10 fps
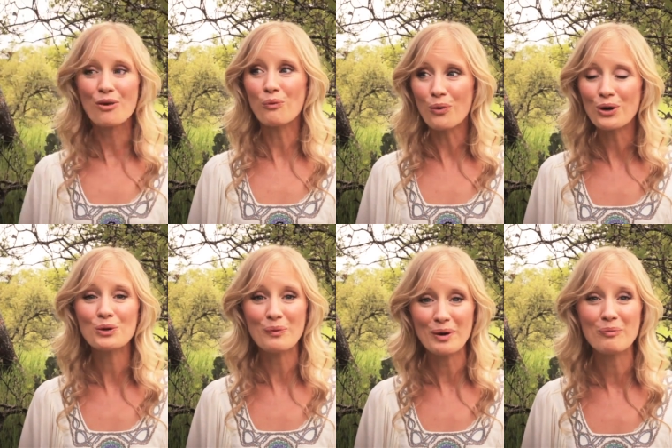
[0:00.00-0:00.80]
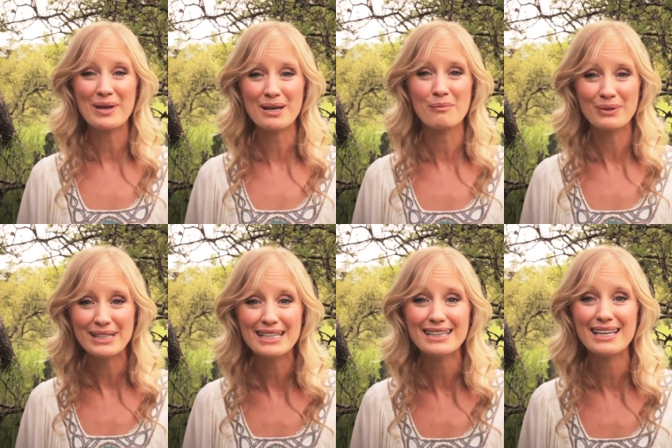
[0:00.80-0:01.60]
the world will be
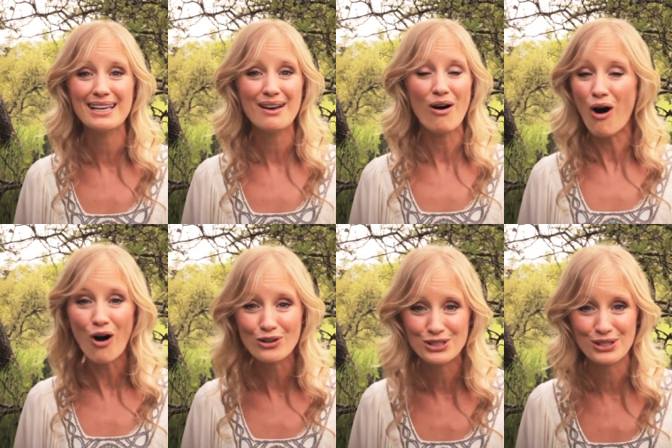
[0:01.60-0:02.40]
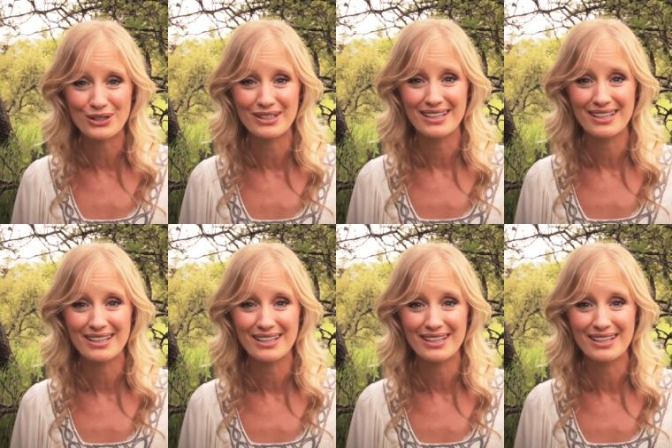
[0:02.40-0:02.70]
completely altered.